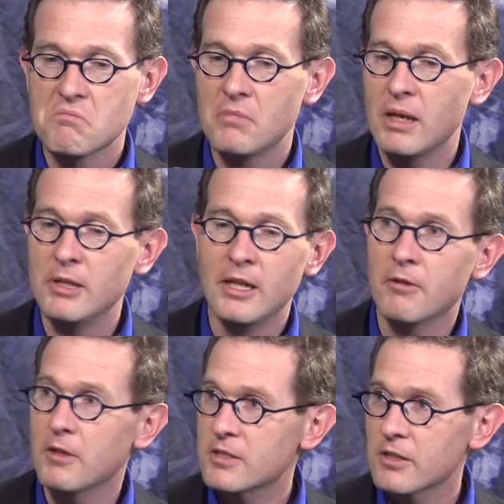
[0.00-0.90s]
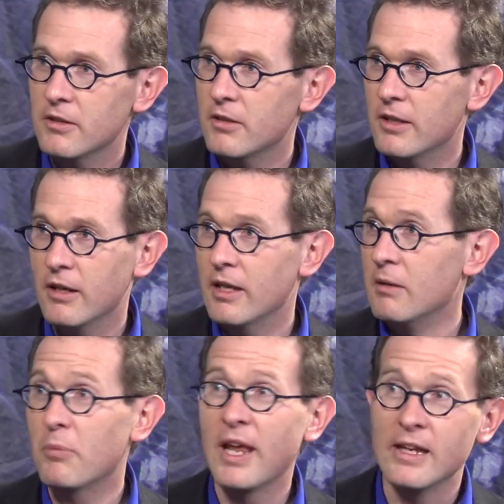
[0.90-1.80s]
maybe hear it
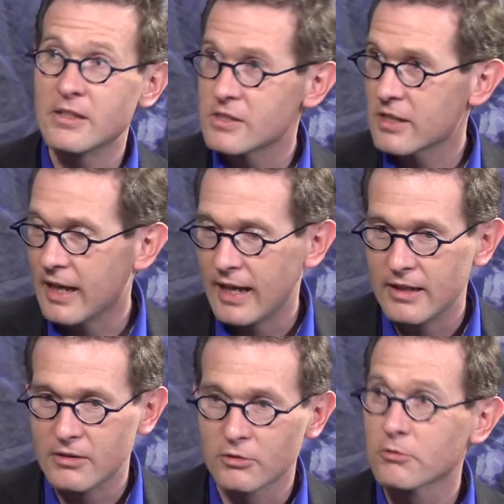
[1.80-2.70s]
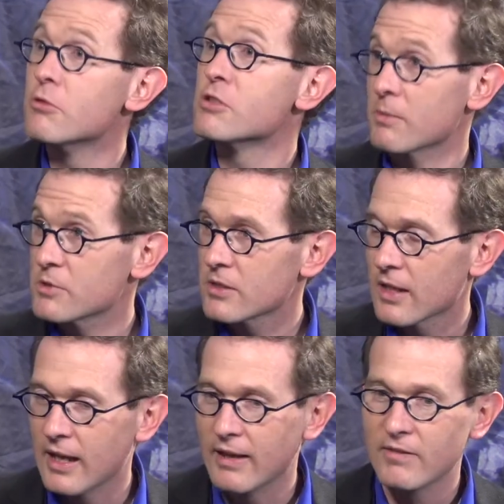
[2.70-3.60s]
in planes and on cruise ships,
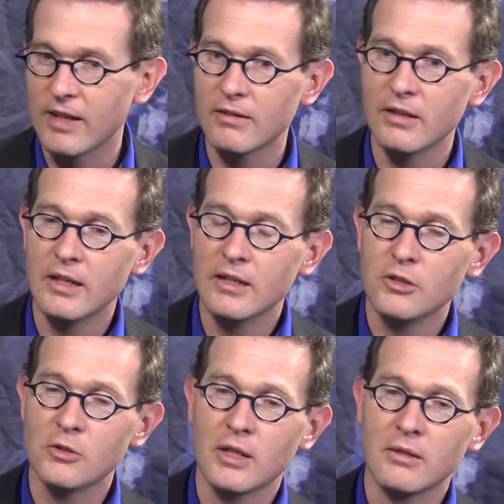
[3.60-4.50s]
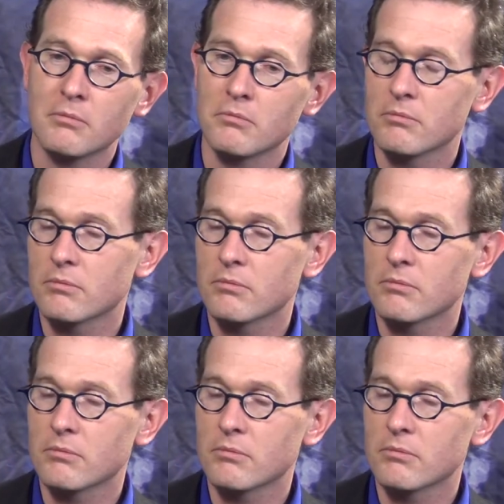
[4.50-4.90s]
and then you can,